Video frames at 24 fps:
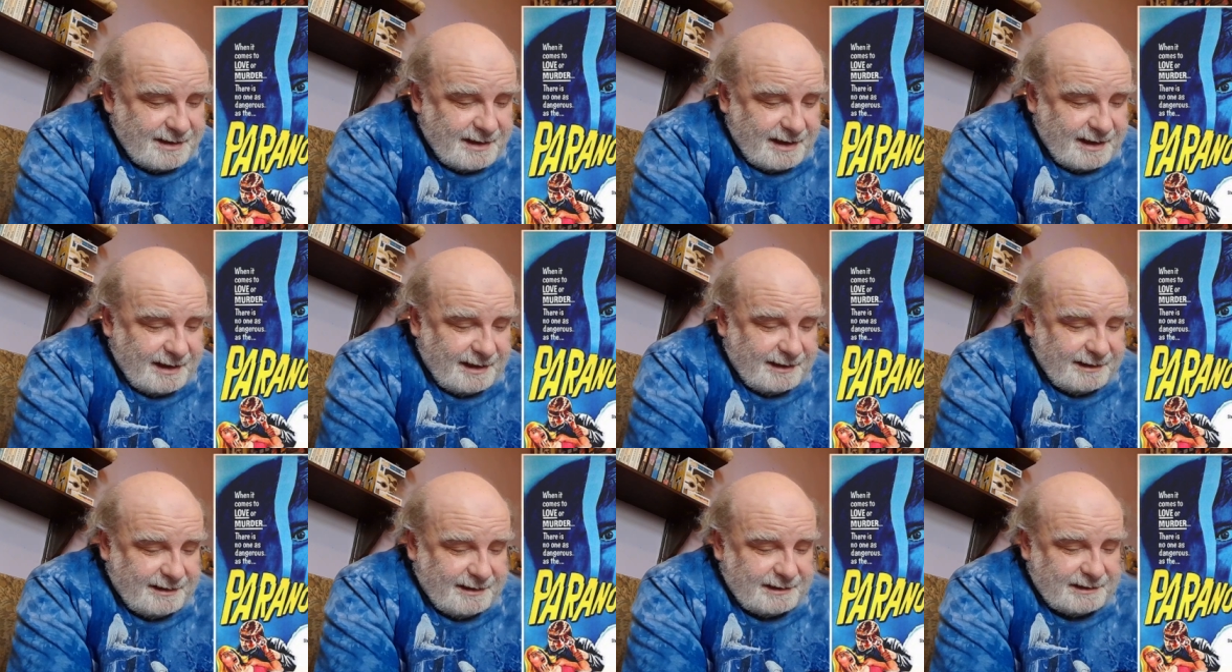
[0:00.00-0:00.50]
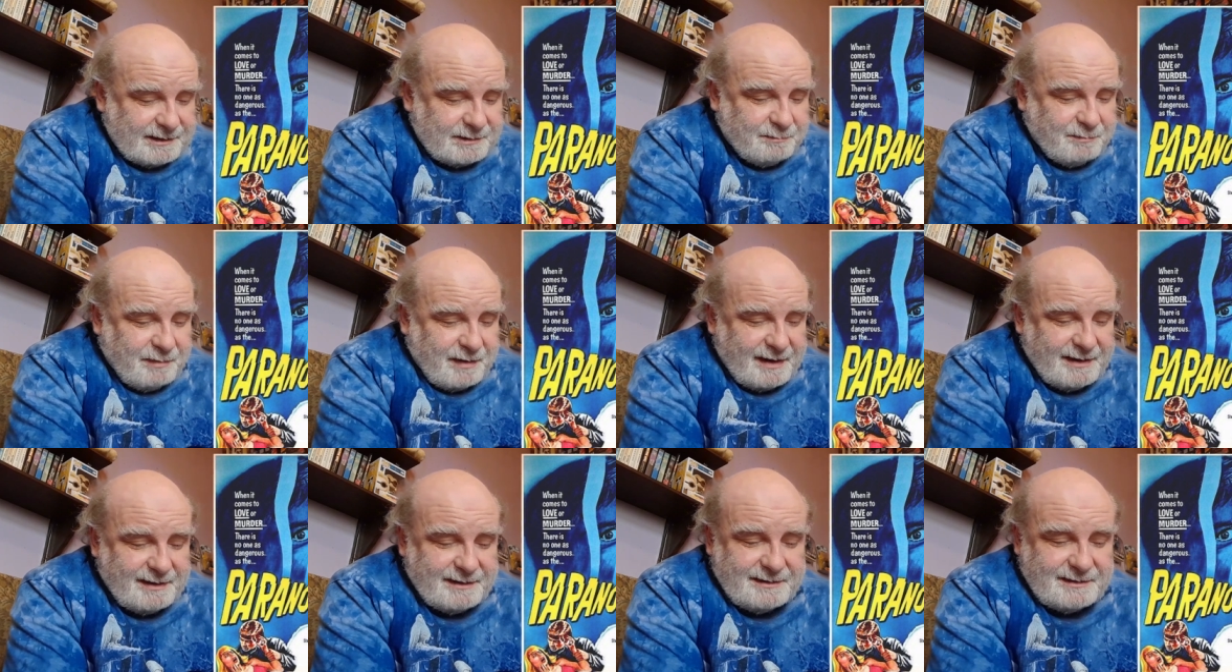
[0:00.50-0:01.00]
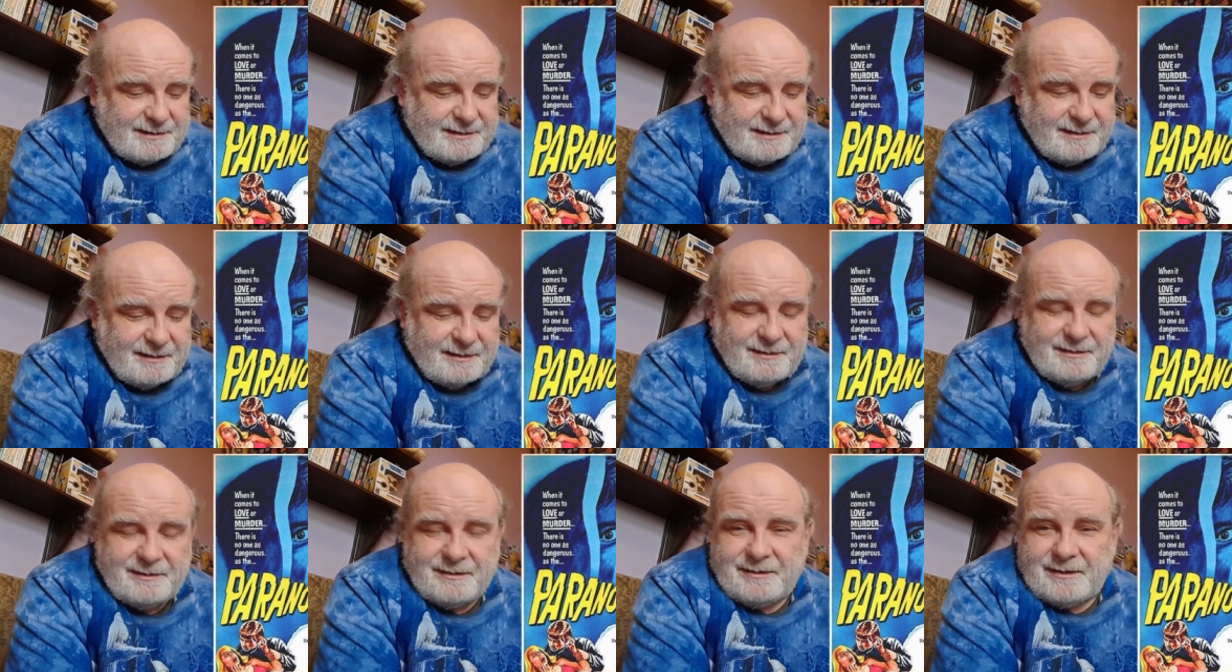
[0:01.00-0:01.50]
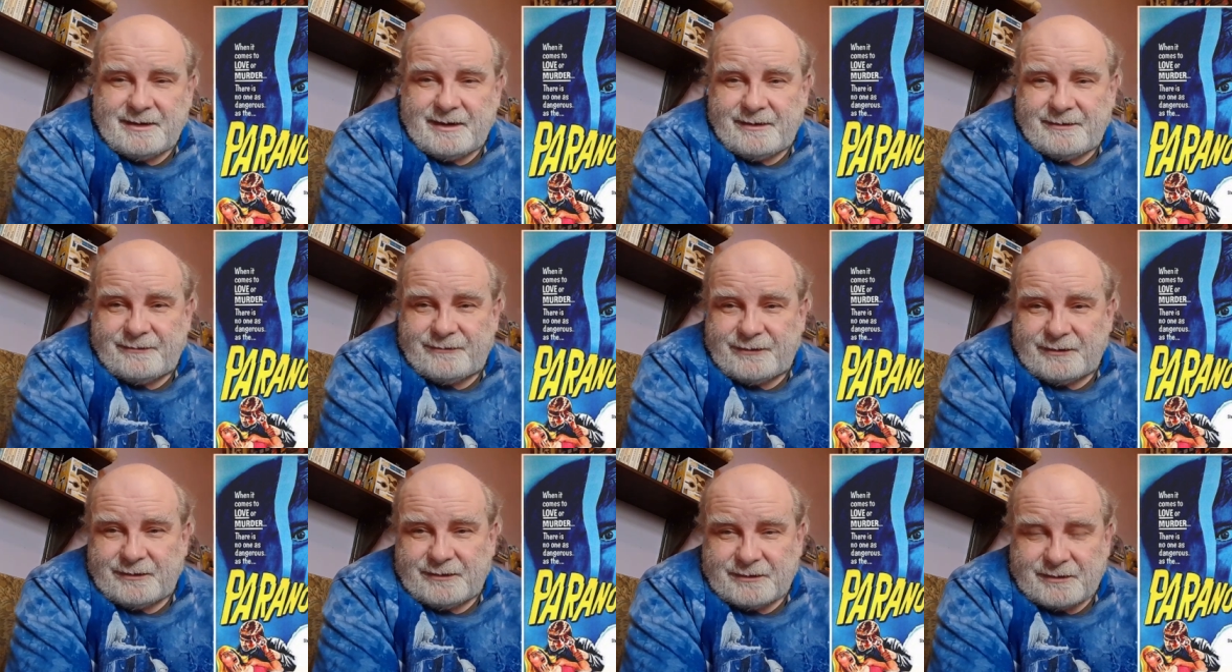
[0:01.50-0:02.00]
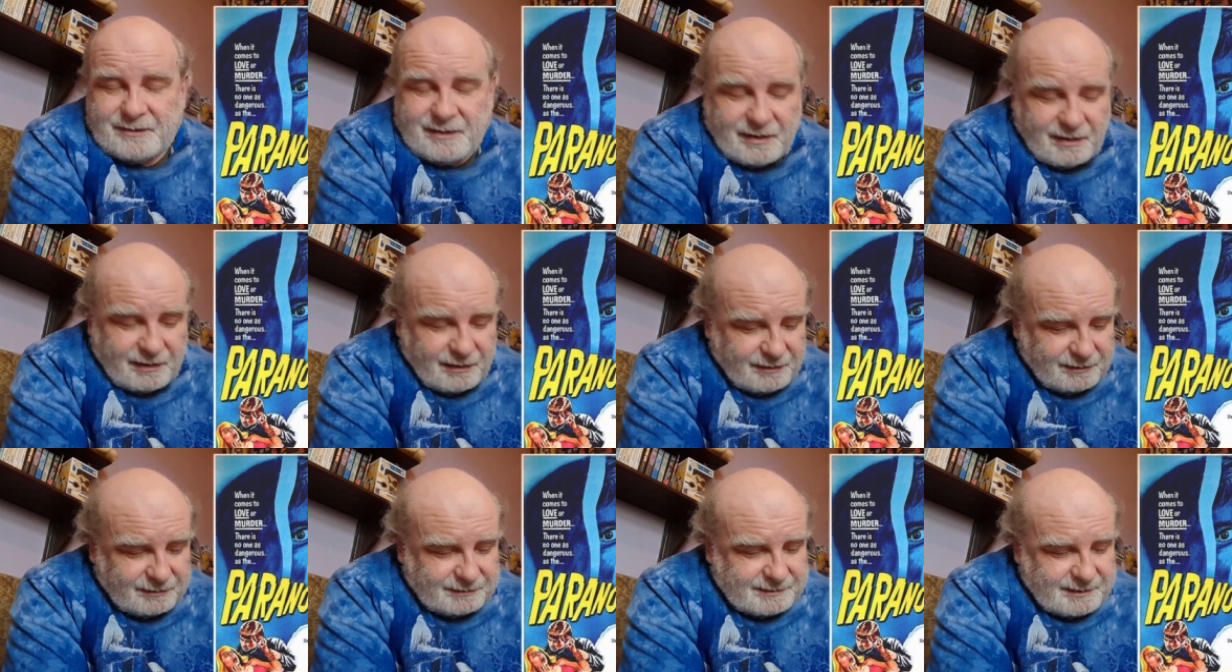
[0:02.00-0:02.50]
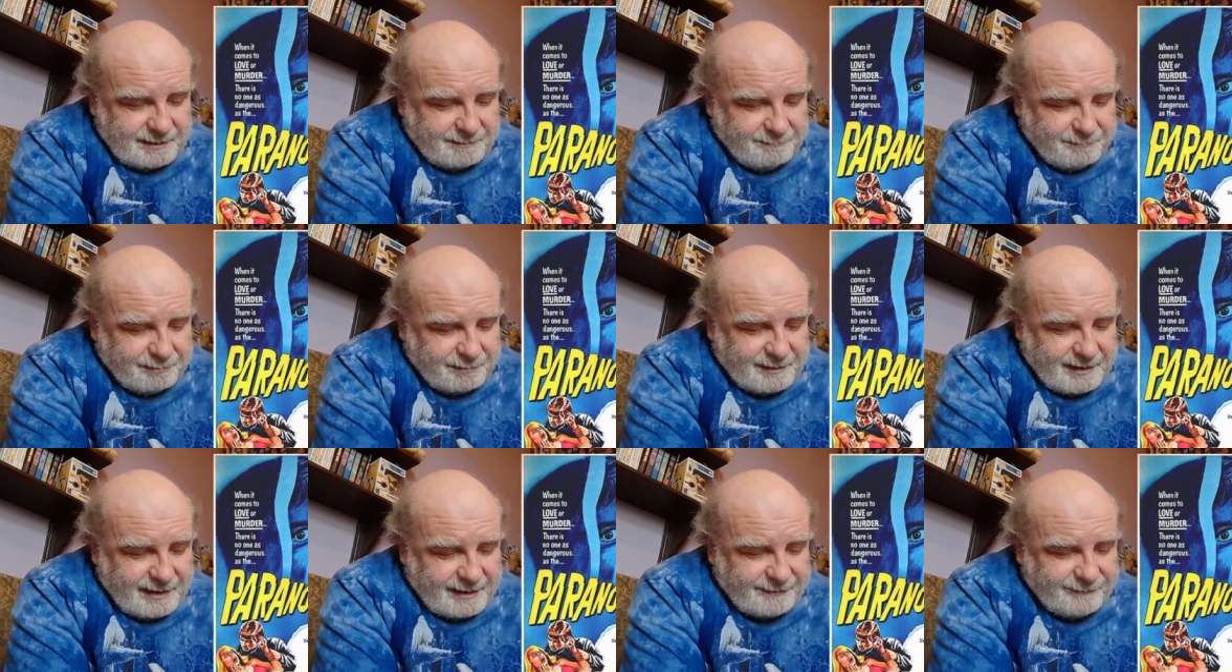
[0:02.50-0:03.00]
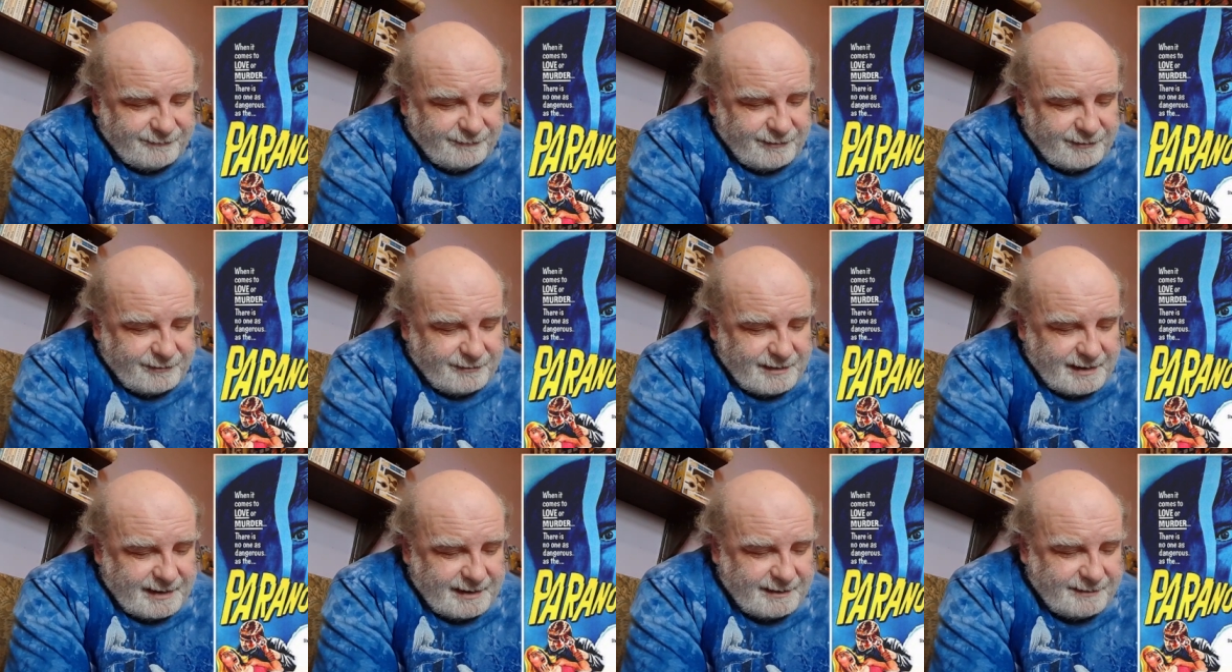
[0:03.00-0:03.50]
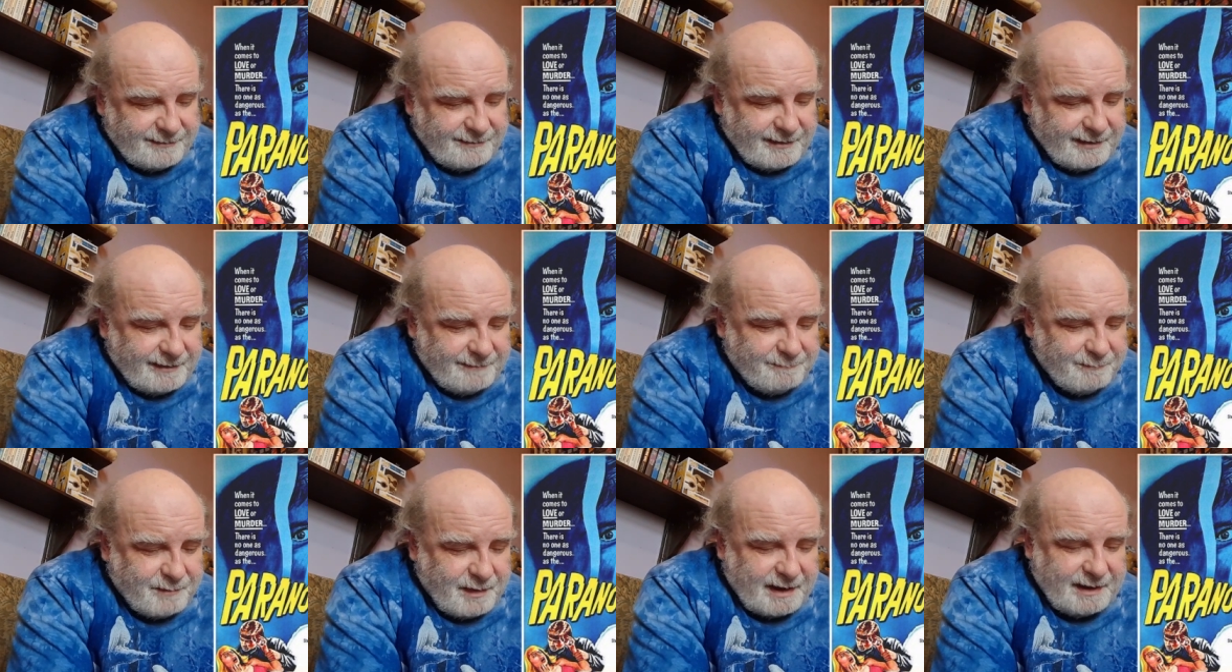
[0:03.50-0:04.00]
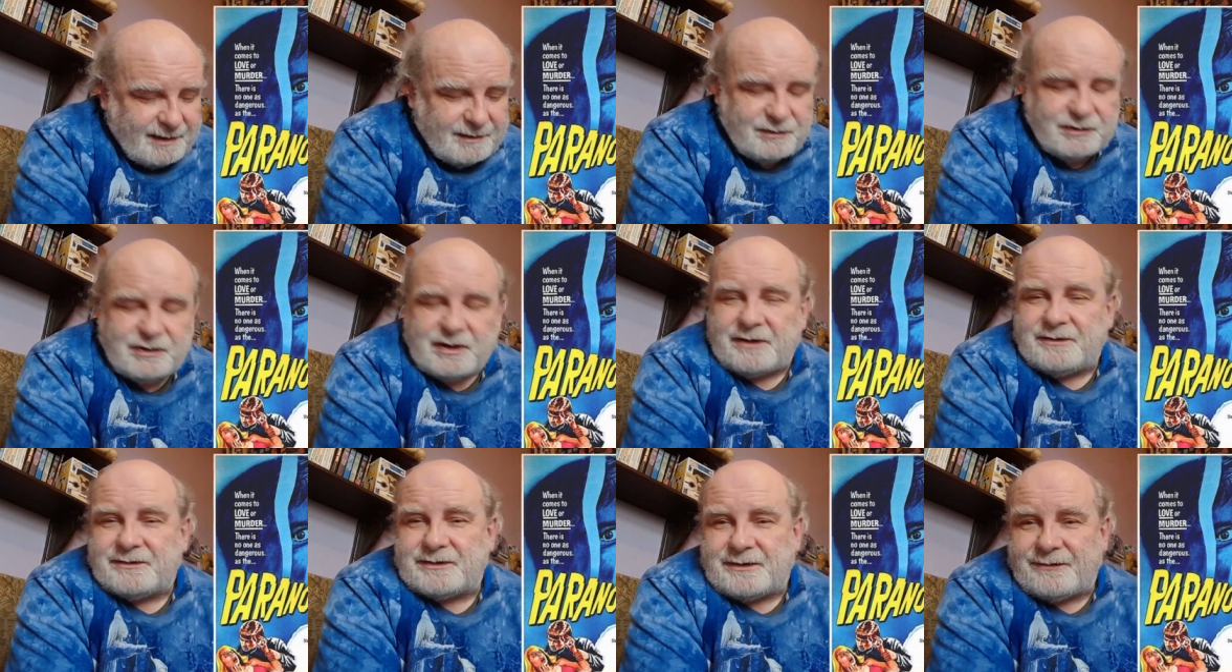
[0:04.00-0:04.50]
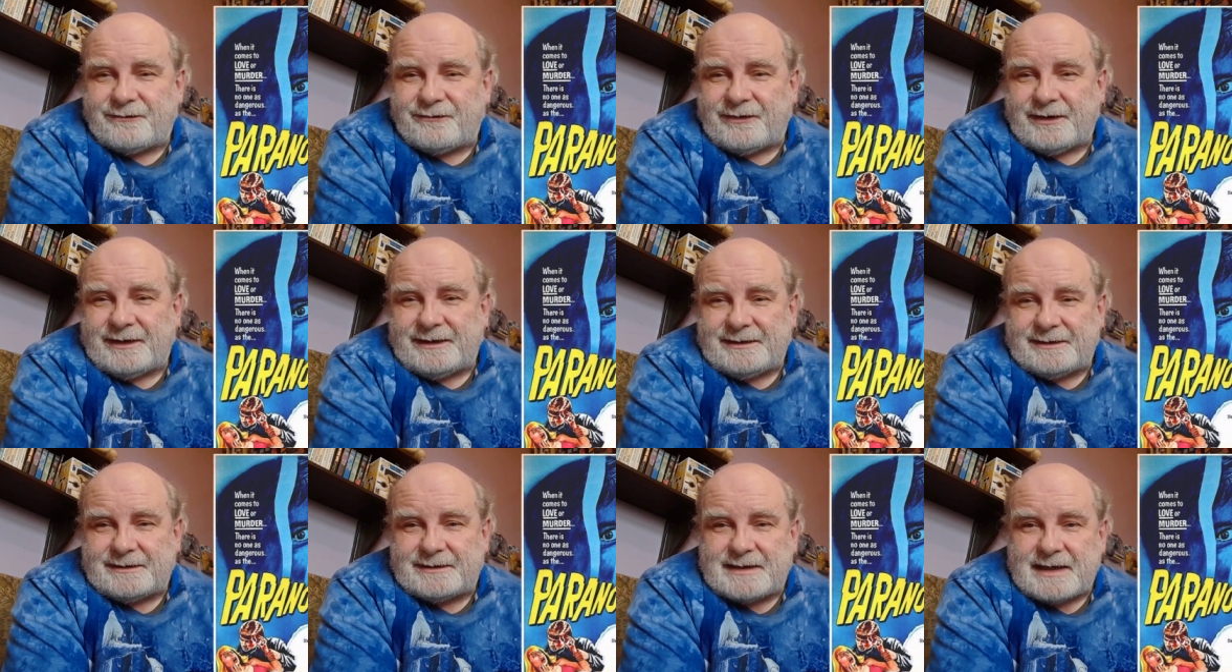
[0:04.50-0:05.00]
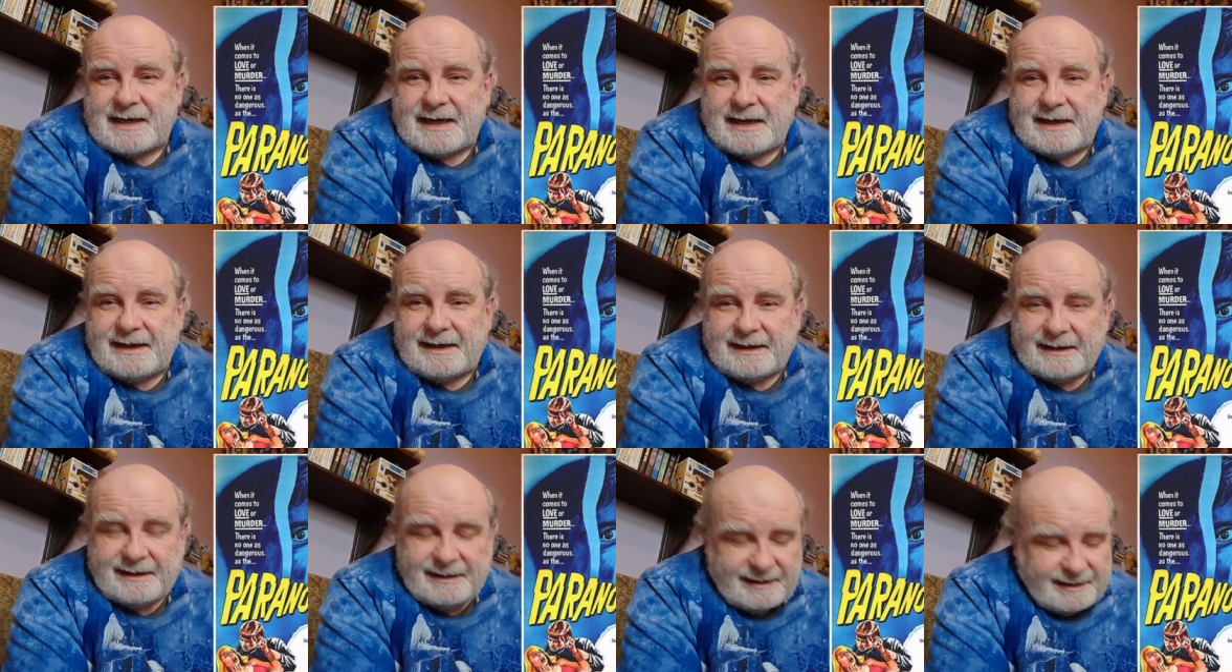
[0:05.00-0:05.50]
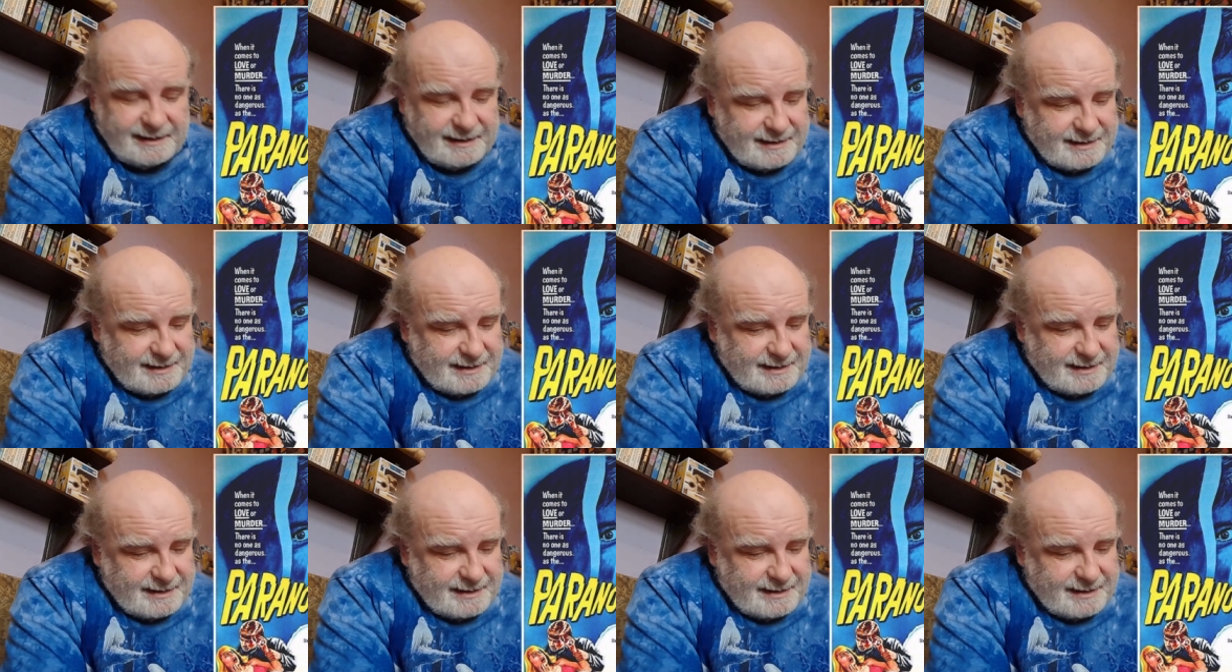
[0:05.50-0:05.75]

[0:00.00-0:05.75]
and it's based on a novel called Brat Ferrara by Josephine Tay.